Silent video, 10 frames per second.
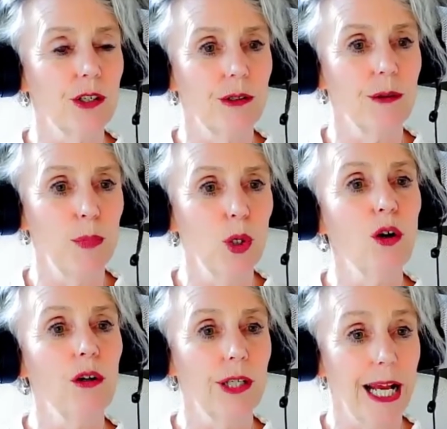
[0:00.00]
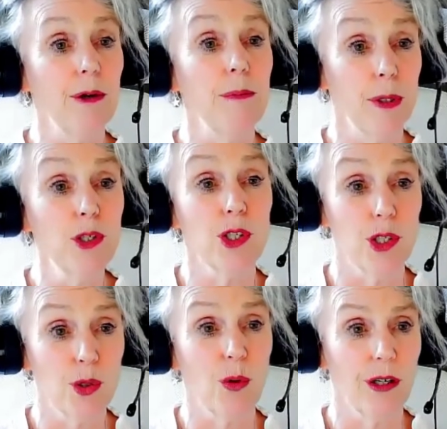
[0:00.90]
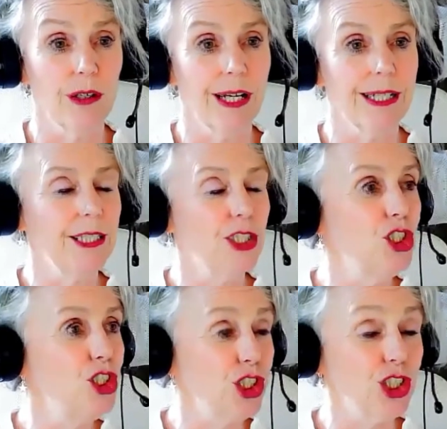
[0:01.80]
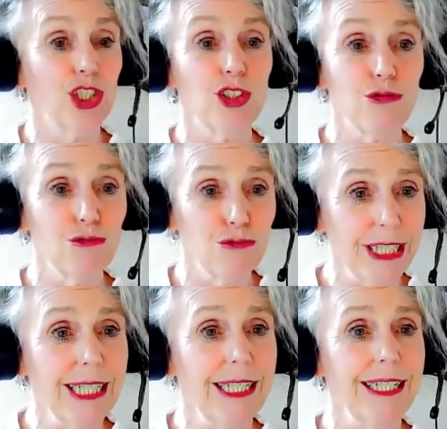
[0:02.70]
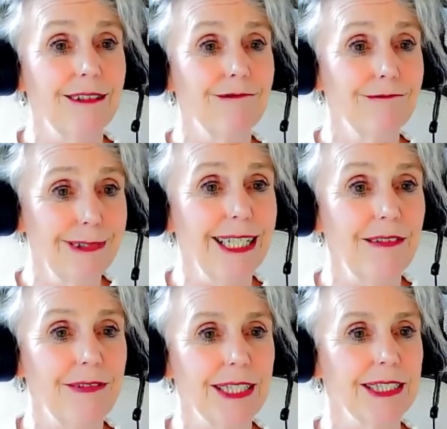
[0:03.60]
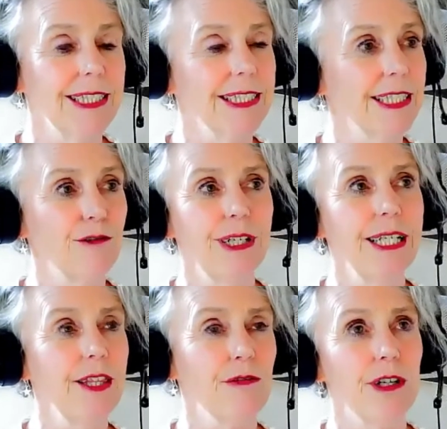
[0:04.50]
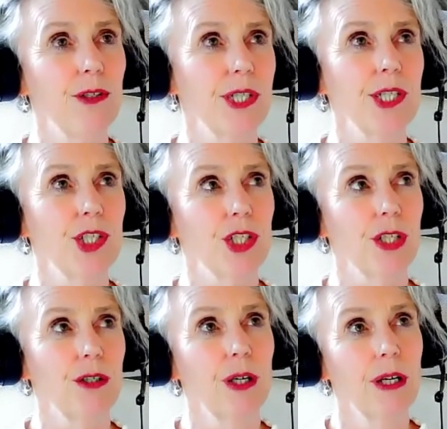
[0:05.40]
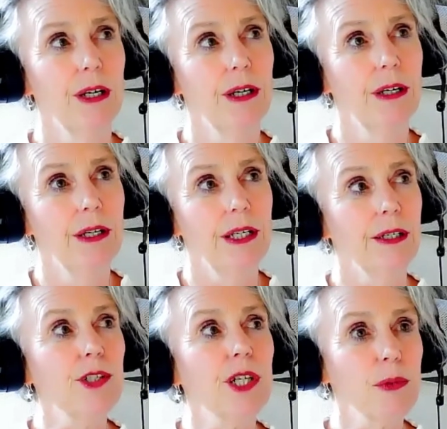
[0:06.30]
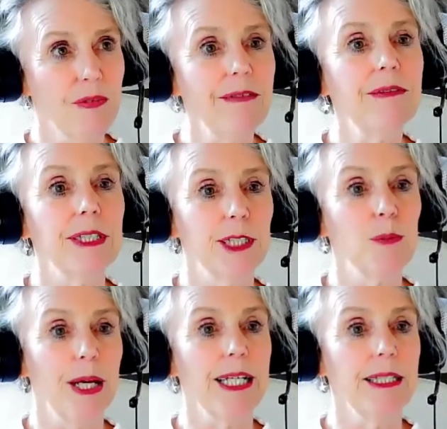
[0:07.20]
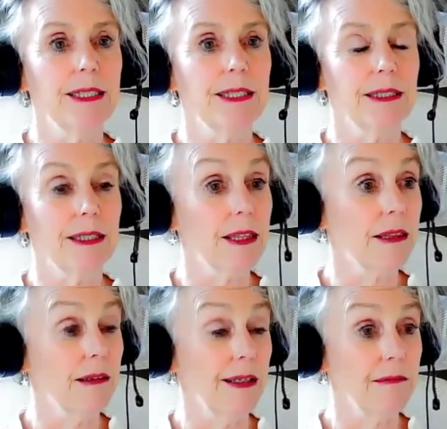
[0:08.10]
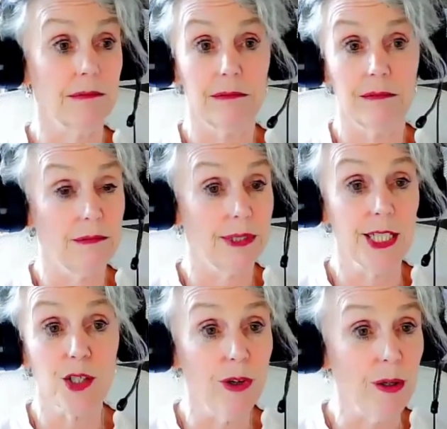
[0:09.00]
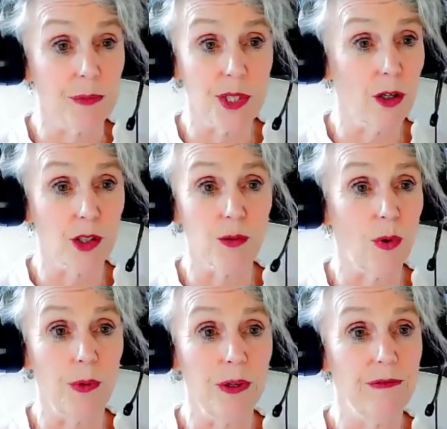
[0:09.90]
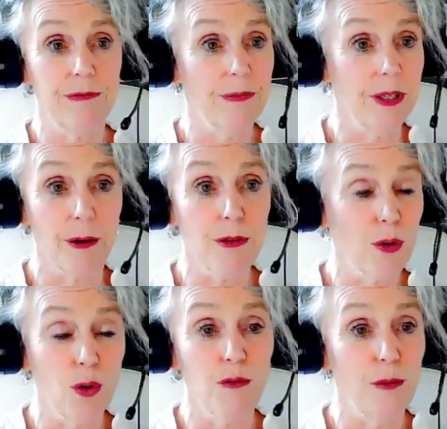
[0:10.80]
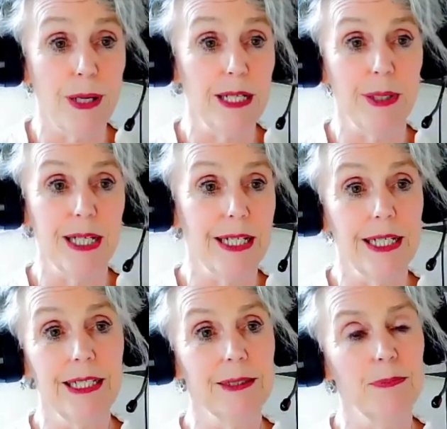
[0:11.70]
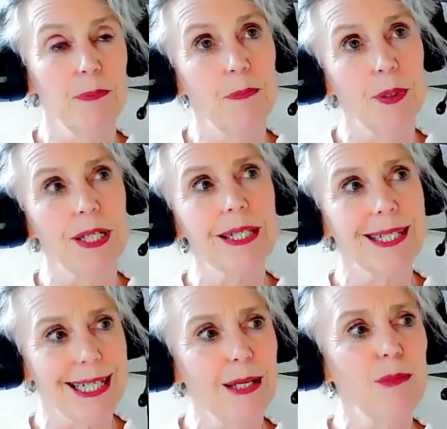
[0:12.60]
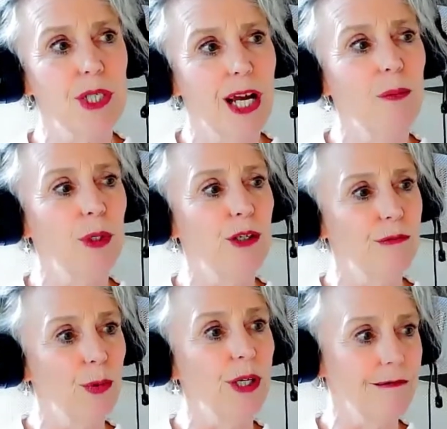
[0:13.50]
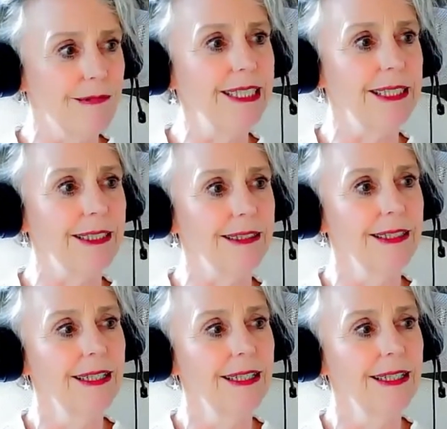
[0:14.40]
a, a, book on how emotions work, and it's just really, really fascinating. And it really throws into you know, in terms of evidence base, it, it disrupts a lot of what we've, you know, thought for many, many years. But at the same time, when you when I read it,